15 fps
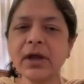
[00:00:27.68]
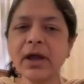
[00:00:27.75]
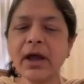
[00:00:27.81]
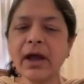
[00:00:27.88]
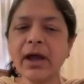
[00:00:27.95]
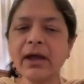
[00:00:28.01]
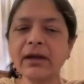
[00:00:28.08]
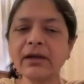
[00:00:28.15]

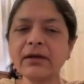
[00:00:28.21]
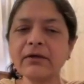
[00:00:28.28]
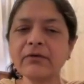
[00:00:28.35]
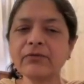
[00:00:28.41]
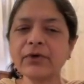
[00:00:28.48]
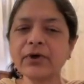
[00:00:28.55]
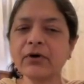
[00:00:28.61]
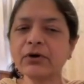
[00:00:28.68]
And
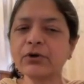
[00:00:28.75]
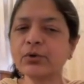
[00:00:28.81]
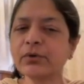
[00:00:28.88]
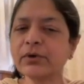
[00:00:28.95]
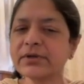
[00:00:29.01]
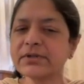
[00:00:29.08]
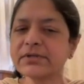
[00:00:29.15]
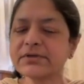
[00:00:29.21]
we all know
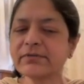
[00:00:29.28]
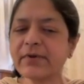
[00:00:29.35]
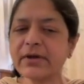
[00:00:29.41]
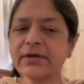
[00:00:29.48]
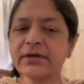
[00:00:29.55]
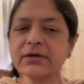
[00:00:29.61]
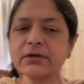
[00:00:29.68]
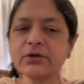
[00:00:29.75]
it is
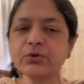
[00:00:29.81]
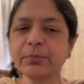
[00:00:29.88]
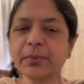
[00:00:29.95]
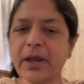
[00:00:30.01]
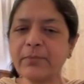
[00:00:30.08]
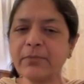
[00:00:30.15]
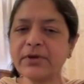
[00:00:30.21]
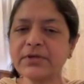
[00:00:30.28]
divided into
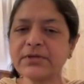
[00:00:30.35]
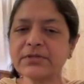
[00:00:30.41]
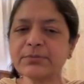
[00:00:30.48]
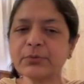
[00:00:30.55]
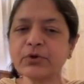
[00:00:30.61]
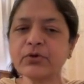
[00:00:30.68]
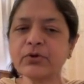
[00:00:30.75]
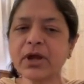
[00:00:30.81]
primary
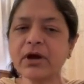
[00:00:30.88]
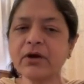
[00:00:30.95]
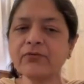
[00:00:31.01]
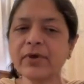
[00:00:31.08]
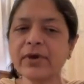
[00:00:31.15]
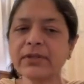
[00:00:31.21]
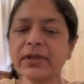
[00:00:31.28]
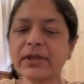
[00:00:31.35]
dysmenorrhea,
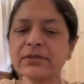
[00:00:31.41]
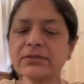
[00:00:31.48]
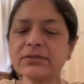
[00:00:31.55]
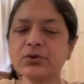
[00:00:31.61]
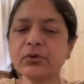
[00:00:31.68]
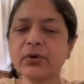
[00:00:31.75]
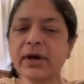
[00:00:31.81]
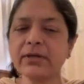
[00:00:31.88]
where there is
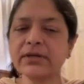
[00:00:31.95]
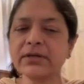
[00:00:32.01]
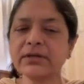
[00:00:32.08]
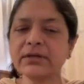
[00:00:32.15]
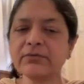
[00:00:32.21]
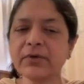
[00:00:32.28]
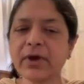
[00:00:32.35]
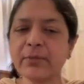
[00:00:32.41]
no
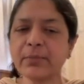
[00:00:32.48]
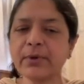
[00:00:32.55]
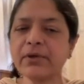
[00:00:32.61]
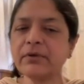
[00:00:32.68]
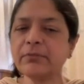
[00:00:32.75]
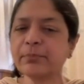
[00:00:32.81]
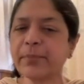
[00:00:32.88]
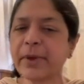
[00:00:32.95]

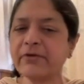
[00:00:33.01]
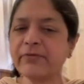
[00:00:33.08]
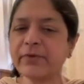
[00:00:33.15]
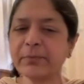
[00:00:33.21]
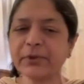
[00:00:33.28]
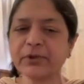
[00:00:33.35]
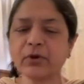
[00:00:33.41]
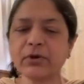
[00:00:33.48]
identifiable
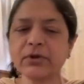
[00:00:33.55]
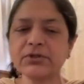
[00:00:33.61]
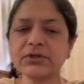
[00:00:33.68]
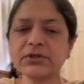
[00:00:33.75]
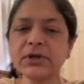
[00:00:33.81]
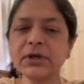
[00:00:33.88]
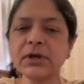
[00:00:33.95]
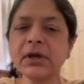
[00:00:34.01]
pelvic
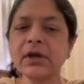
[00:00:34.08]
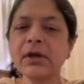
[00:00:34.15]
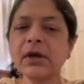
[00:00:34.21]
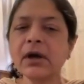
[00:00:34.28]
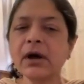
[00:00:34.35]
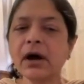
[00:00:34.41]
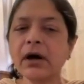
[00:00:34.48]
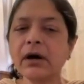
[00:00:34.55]
pathology.
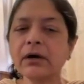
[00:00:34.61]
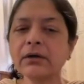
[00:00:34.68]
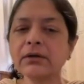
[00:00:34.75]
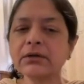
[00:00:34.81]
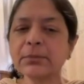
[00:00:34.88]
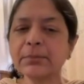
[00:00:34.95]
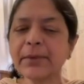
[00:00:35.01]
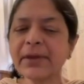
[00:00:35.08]

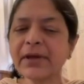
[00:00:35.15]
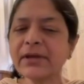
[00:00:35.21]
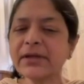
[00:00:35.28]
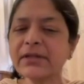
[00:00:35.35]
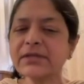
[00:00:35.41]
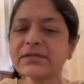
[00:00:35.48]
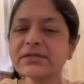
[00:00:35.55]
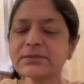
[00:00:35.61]
Typically,
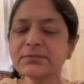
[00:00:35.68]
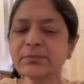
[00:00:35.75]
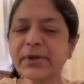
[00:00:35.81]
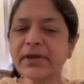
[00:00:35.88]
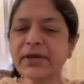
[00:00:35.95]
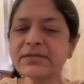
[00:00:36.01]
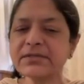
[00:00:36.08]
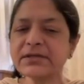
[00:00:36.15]
this
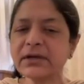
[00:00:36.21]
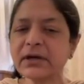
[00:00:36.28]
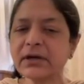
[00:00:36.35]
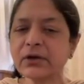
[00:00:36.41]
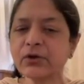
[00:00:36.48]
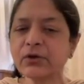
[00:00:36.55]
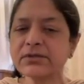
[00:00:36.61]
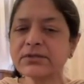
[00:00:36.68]
begins in
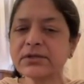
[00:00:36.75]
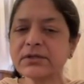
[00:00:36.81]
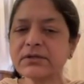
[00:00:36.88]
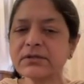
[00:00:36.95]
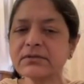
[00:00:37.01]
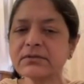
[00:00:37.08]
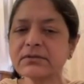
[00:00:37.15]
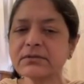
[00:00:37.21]

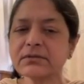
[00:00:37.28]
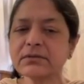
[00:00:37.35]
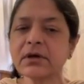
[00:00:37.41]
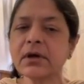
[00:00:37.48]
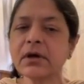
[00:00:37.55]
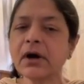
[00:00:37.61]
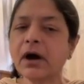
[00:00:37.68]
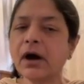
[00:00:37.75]
adolescents
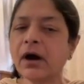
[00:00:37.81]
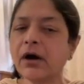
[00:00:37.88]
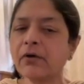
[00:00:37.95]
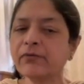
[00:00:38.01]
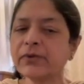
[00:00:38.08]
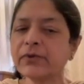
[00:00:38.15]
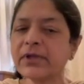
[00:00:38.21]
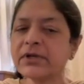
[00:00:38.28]

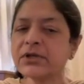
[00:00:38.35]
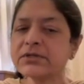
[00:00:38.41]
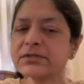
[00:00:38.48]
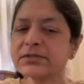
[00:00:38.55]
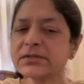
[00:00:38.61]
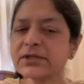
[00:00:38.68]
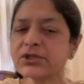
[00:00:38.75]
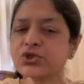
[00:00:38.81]
within
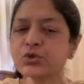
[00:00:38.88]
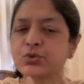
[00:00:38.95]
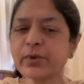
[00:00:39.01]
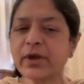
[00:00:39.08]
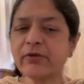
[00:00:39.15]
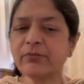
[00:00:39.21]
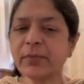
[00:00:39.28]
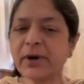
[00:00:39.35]
6 to
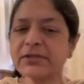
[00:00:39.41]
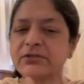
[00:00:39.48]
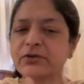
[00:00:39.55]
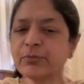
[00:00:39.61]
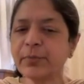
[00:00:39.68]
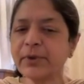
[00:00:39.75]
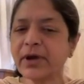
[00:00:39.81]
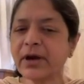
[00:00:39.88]
12 months
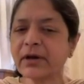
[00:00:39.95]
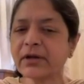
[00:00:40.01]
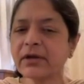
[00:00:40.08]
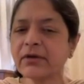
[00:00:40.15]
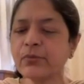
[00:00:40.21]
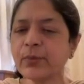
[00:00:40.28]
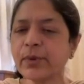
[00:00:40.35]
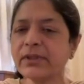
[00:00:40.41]
of
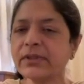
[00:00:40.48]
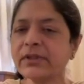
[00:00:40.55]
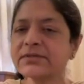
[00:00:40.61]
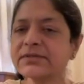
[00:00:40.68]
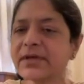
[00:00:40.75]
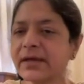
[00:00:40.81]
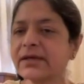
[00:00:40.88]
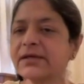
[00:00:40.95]
menarche, when the
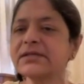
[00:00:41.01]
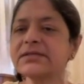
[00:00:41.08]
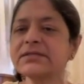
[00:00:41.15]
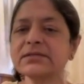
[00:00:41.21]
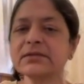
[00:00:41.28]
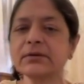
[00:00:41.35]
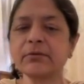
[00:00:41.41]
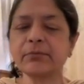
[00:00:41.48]

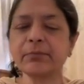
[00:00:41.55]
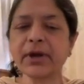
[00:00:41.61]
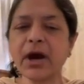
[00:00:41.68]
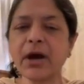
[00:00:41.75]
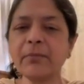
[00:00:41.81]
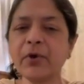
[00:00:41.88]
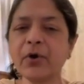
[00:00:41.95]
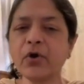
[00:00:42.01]
cycles
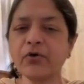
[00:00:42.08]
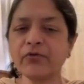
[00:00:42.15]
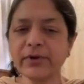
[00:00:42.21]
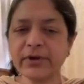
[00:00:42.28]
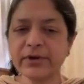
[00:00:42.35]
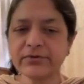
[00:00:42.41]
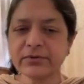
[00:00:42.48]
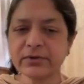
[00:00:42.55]
become
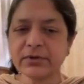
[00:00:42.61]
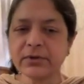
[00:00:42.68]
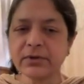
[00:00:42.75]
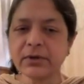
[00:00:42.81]
ovulatory.